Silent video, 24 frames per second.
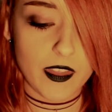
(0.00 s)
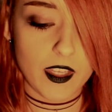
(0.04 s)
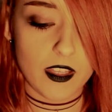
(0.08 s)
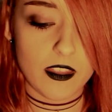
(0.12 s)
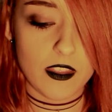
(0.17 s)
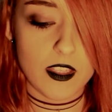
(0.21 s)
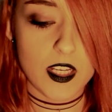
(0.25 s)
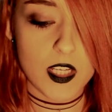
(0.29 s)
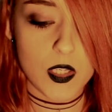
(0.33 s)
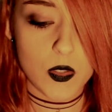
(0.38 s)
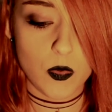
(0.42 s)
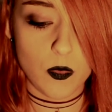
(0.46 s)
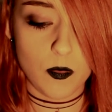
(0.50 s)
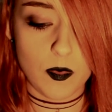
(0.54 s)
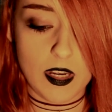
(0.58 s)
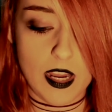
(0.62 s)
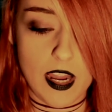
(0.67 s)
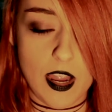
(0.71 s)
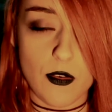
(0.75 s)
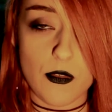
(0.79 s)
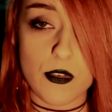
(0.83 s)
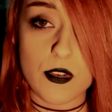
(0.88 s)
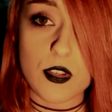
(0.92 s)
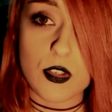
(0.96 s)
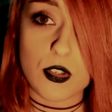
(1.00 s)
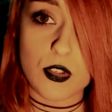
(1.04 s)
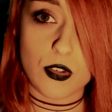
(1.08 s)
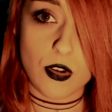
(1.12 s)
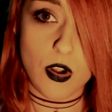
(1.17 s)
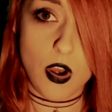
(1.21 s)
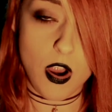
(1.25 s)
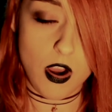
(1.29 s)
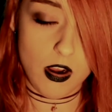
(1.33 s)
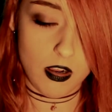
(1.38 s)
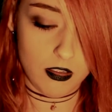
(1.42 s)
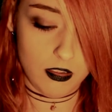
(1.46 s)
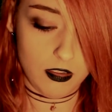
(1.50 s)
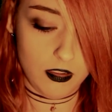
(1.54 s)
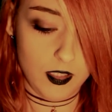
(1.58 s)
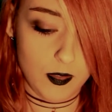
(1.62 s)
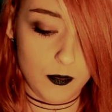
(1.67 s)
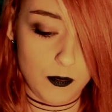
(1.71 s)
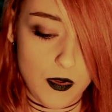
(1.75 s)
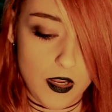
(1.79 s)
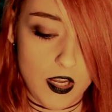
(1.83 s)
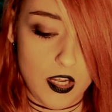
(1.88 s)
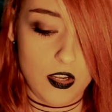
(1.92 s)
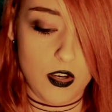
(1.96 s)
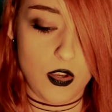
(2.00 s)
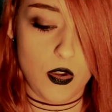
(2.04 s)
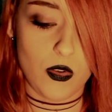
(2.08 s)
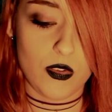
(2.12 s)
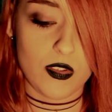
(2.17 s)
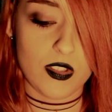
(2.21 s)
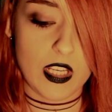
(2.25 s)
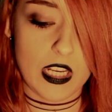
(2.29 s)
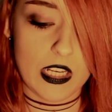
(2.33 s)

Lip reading: These women have strong libidos